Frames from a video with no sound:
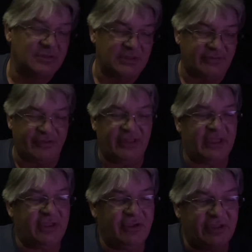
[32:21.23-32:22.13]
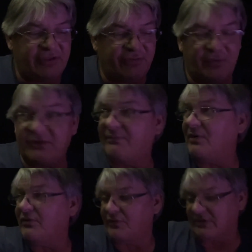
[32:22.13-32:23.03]
You get this red
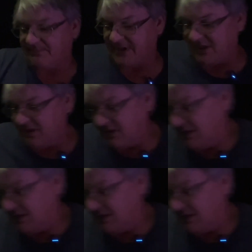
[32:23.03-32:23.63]
folder up here.